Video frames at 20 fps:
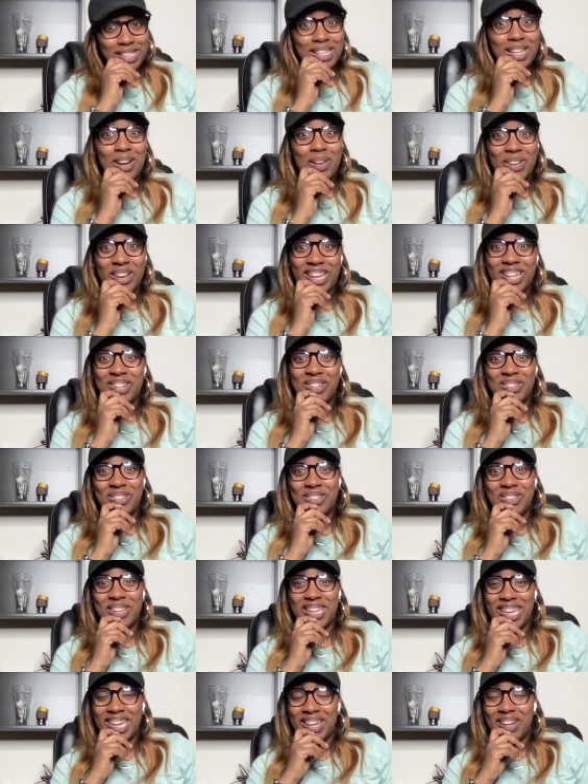go in on you,
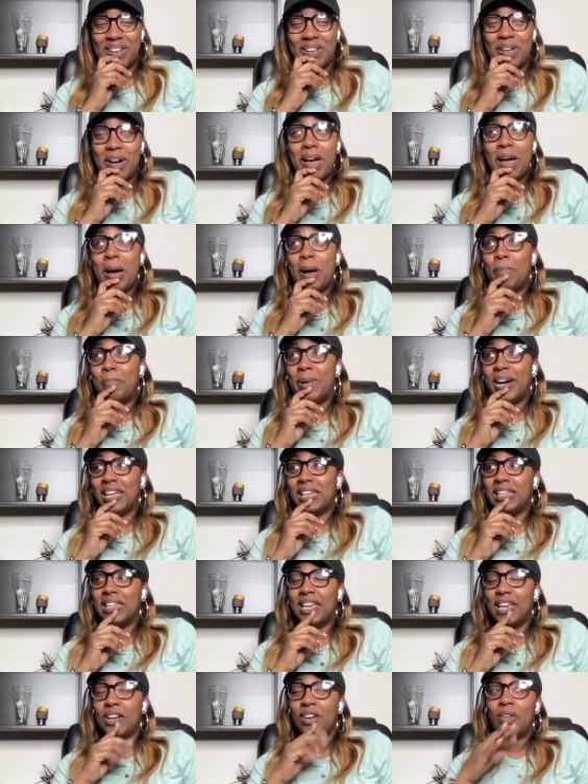Gil. But
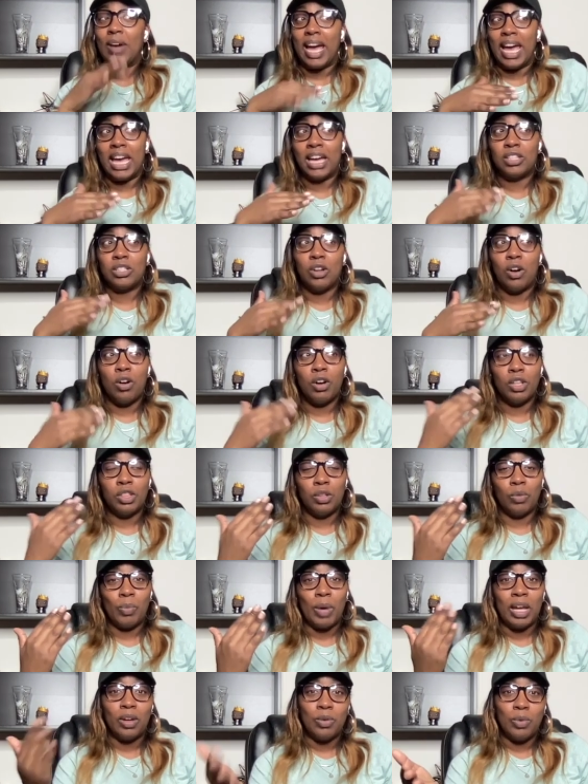Gil asks, are the
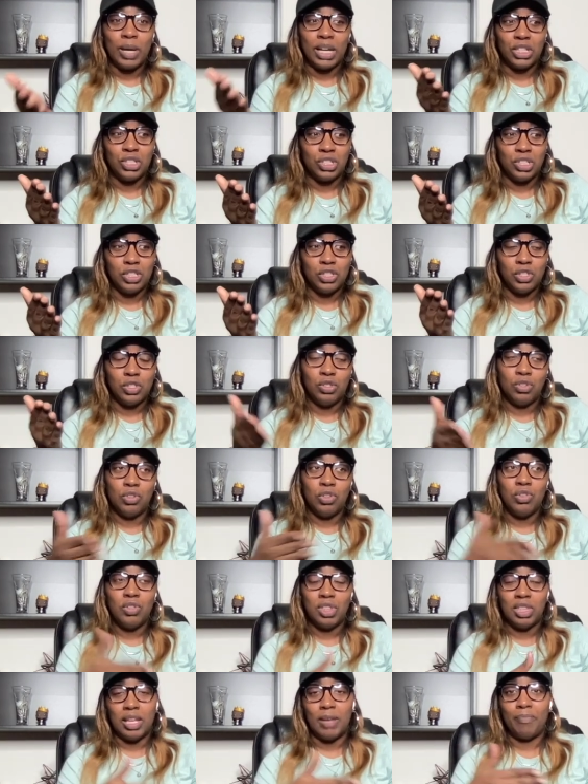right questions? Do
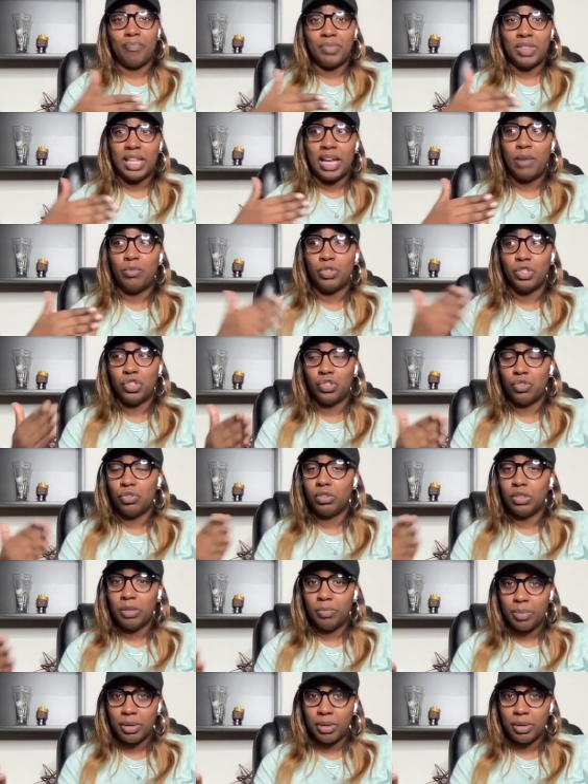you think that was truly